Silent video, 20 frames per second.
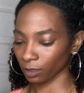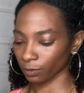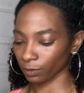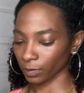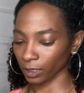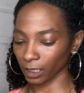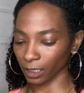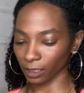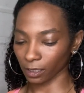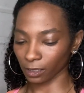Let
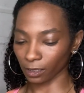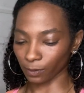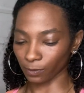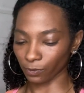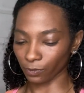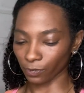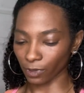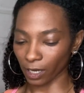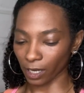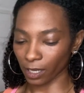me get
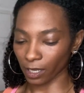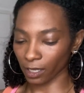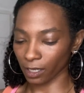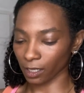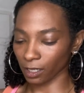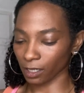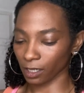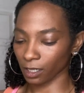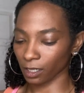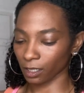some
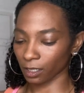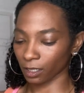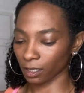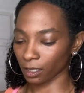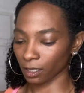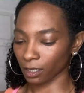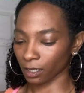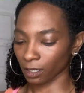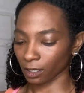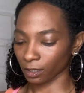red,
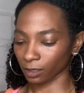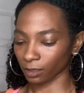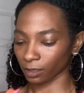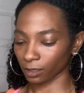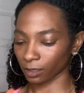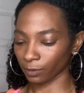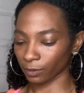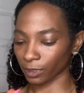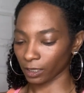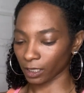
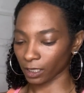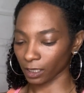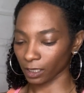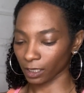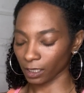some of this